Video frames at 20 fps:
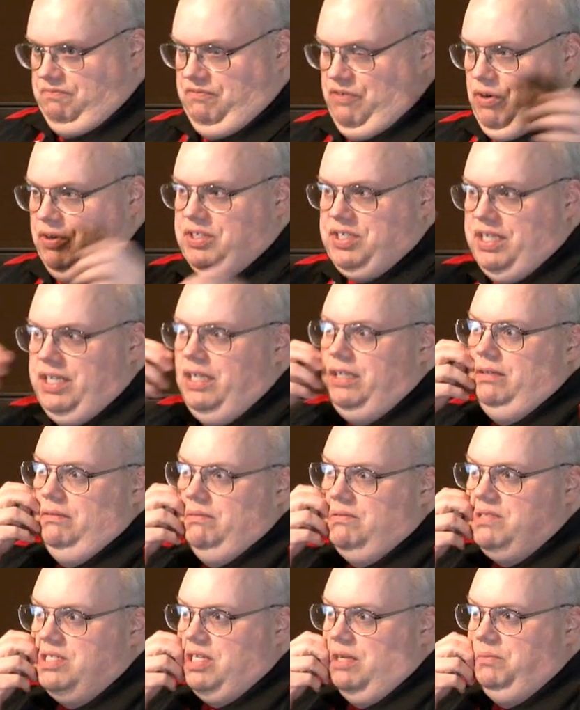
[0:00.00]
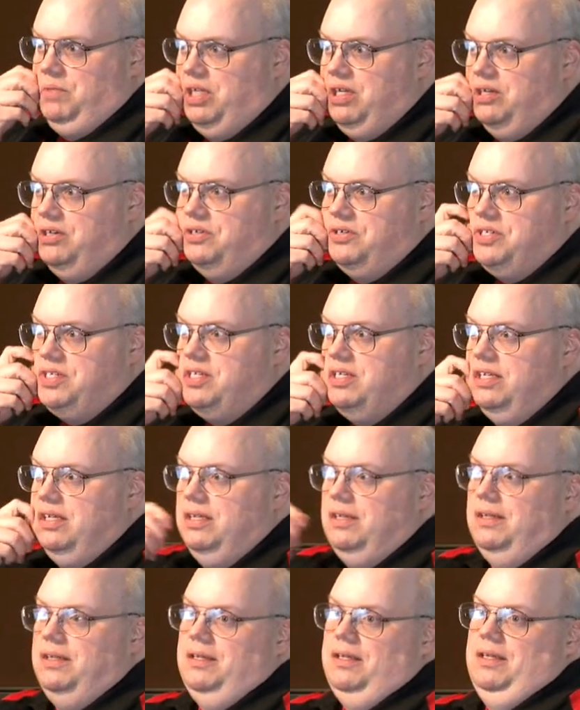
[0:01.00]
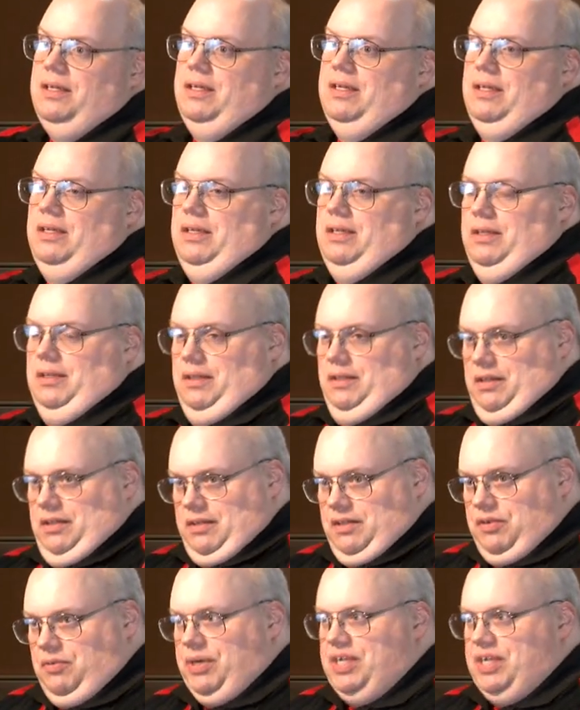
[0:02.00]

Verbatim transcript: 14 some years, the